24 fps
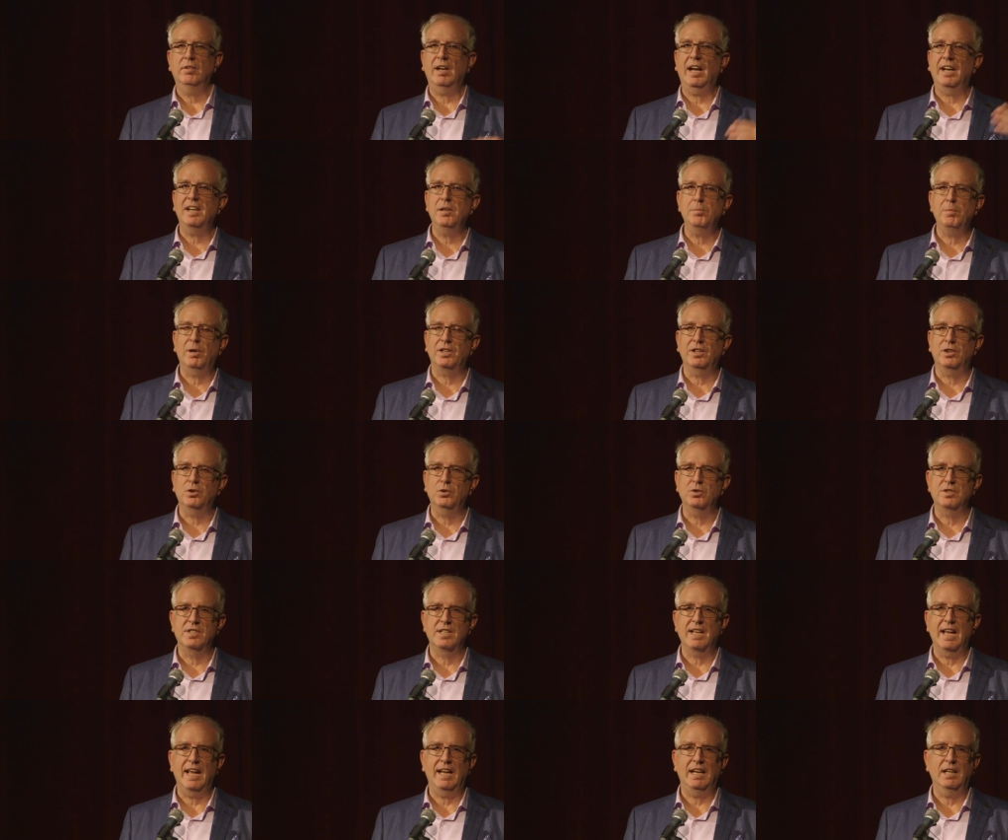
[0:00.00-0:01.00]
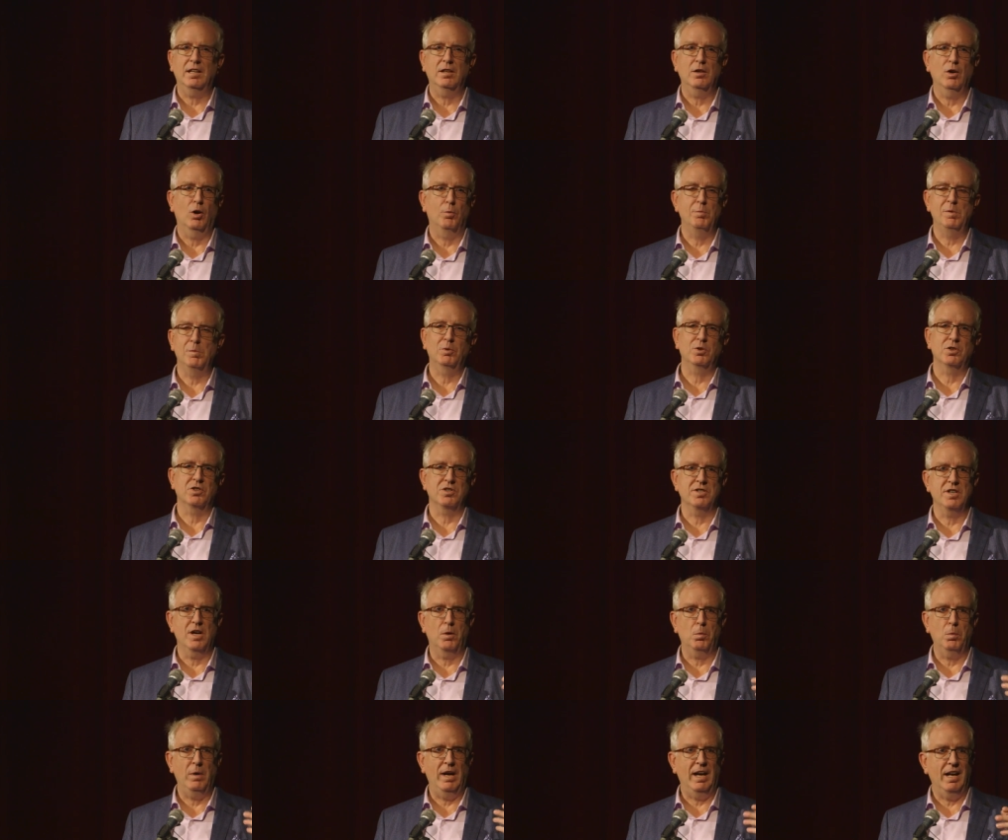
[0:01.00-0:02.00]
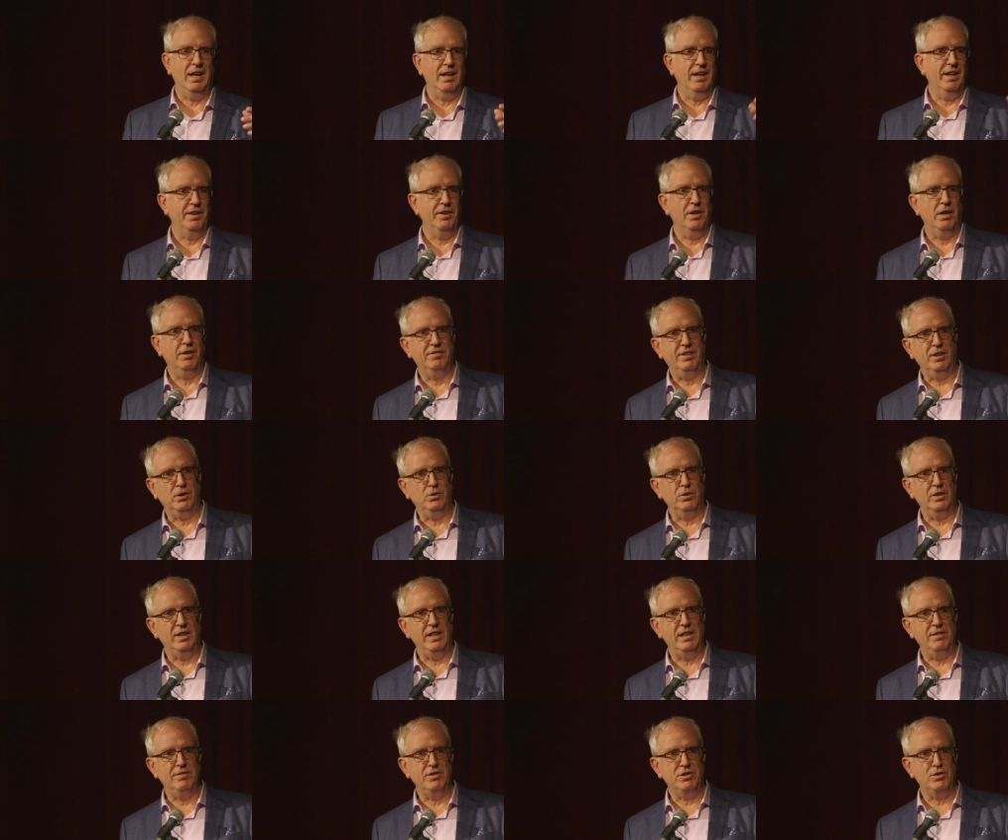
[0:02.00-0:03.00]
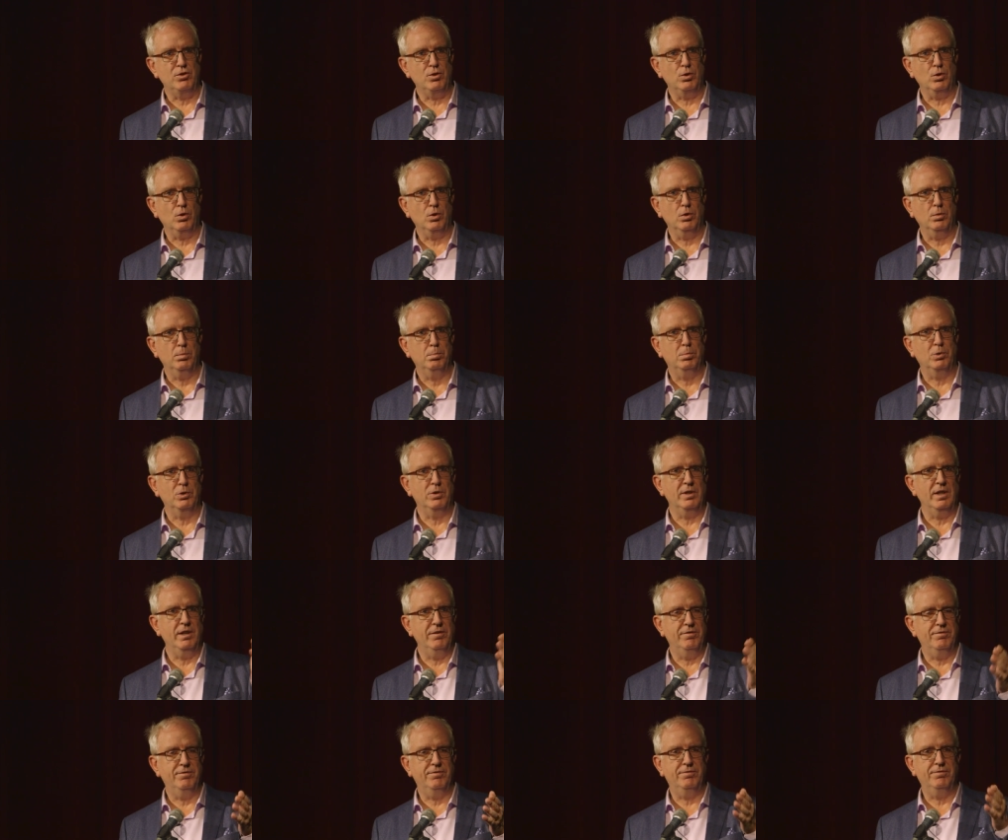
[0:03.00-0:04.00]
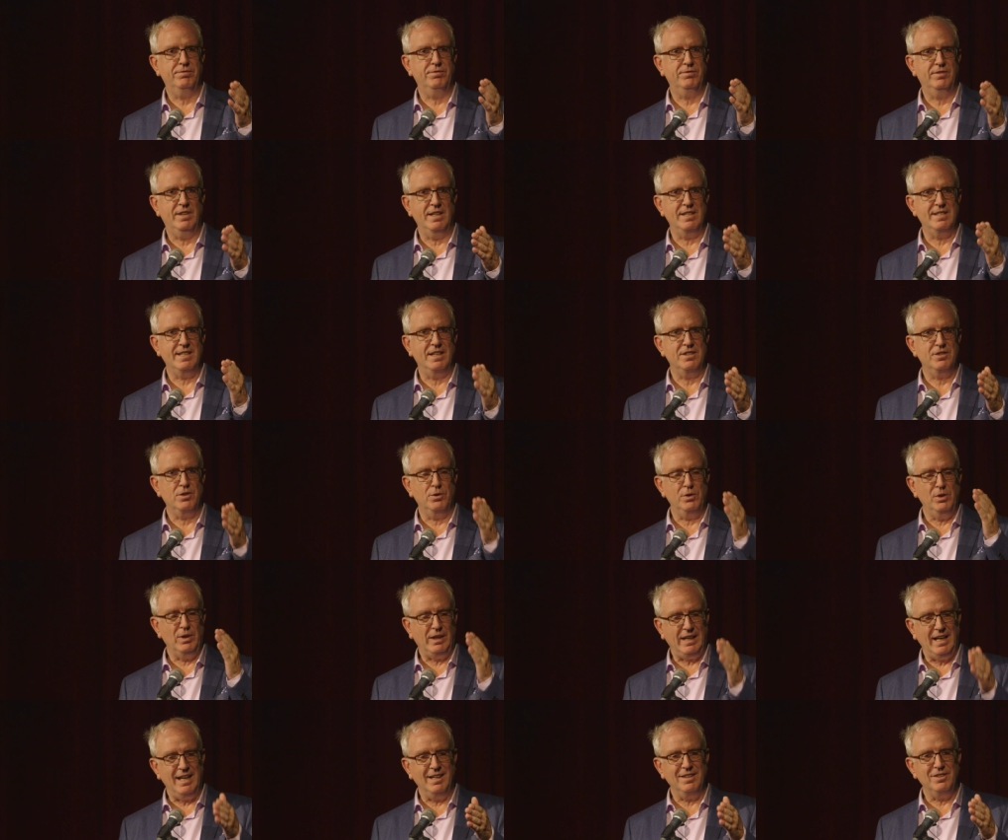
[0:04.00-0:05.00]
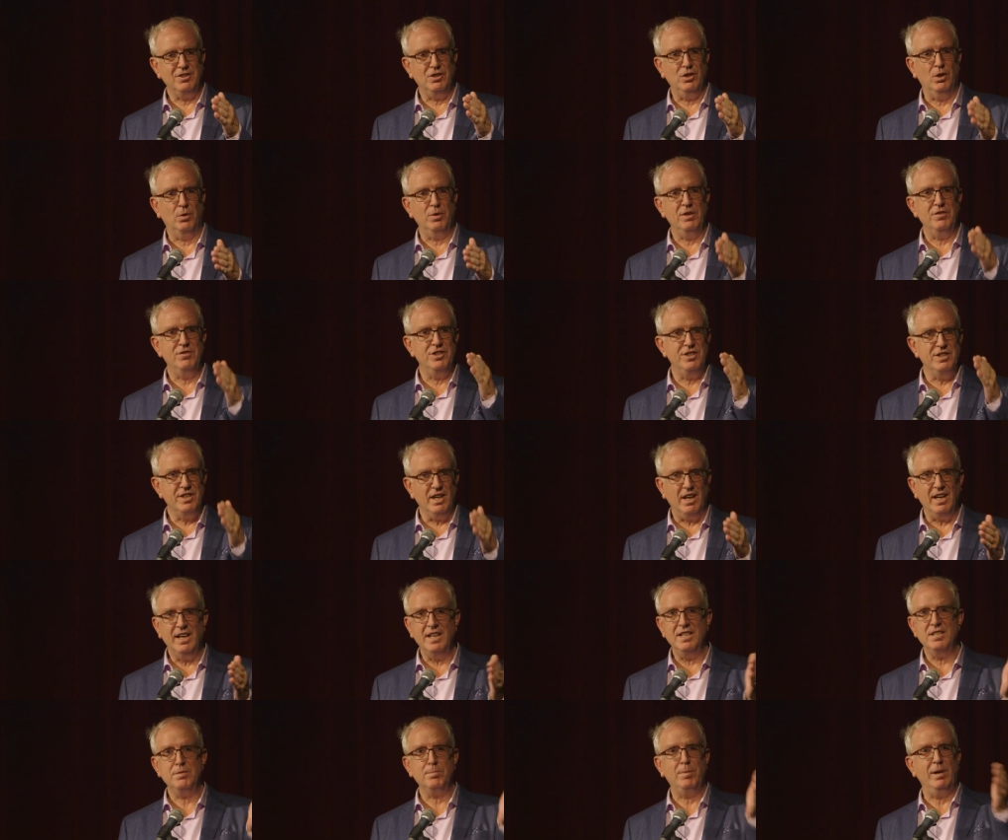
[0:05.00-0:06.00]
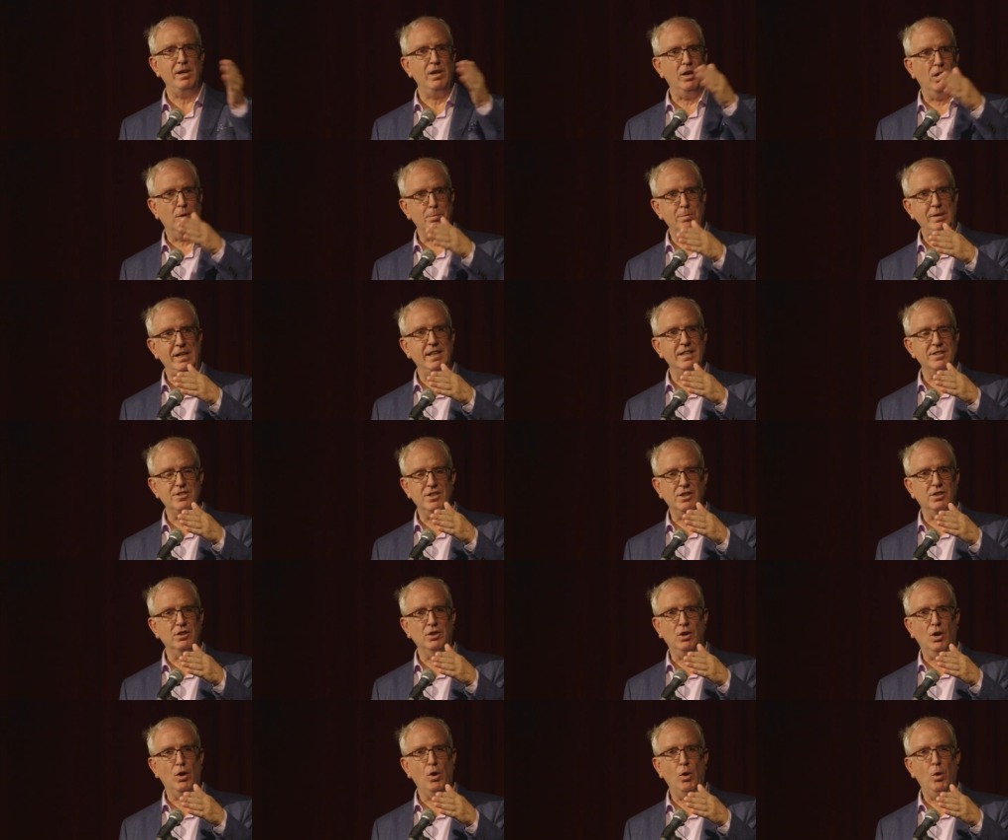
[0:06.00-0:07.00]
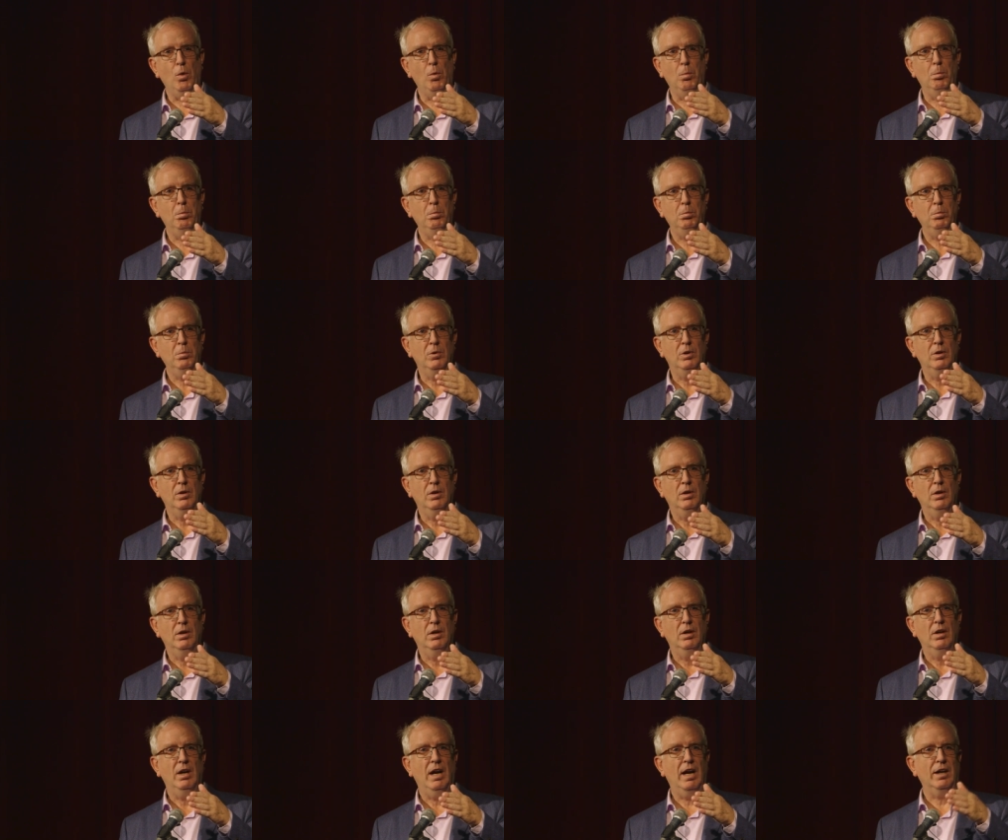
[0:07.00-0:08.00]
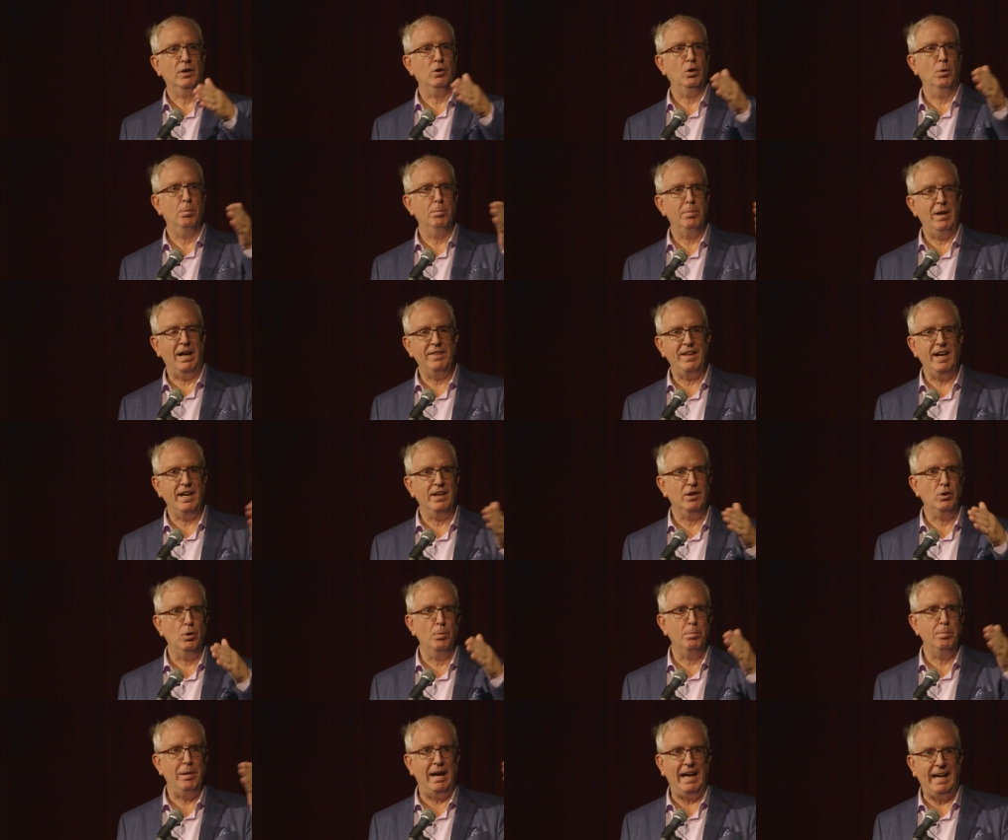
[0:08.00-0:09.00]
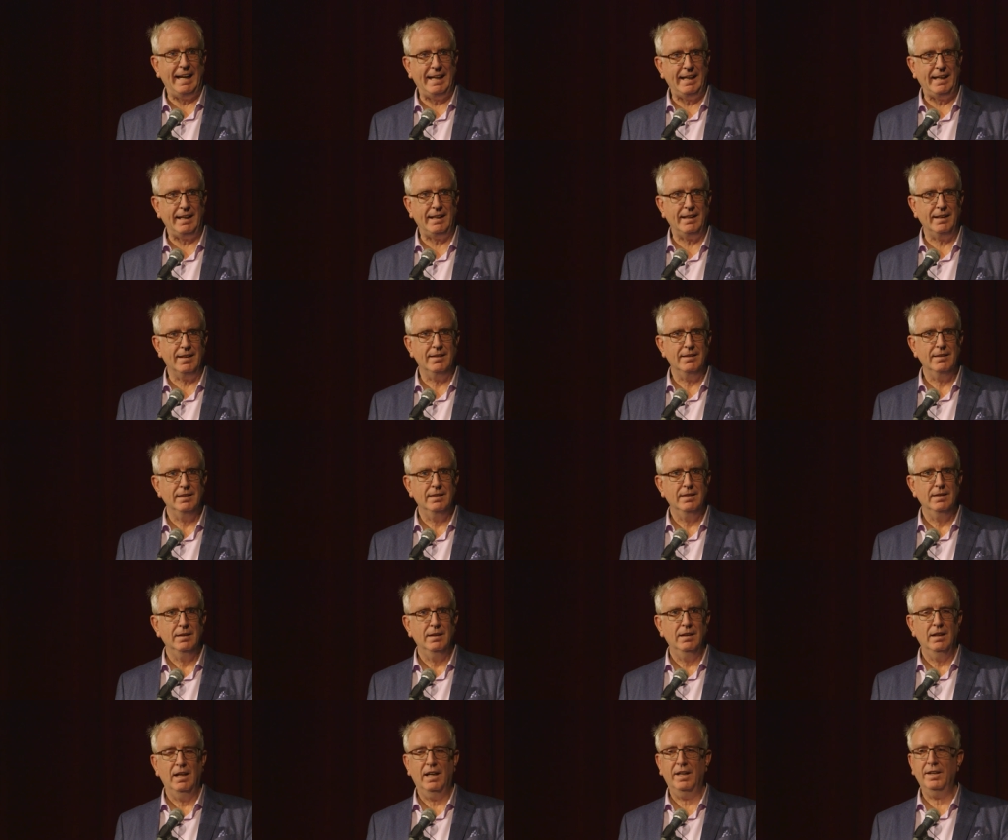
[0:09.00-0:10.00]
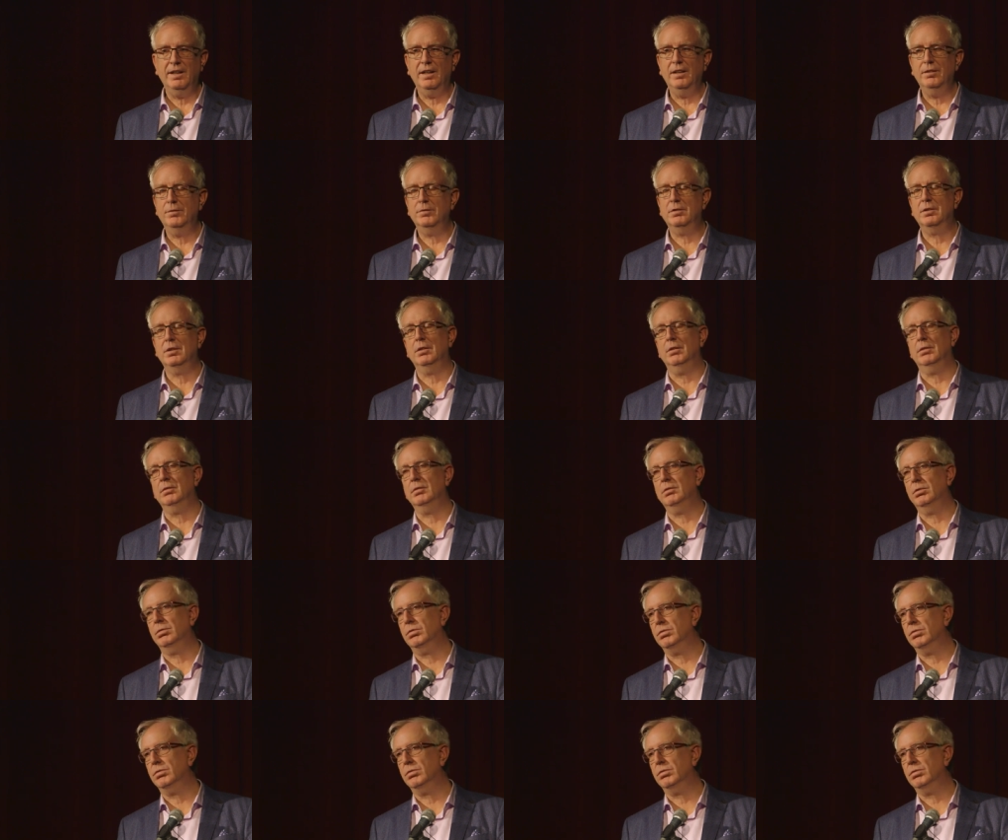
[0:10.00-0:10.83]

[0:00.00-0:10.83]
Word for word: anybody could say, oh, my mother's not well, and they could leave a tour. But if they said, so you can't go, if she dies, by all means, you can go home and, come, and then come back. And I said, oh,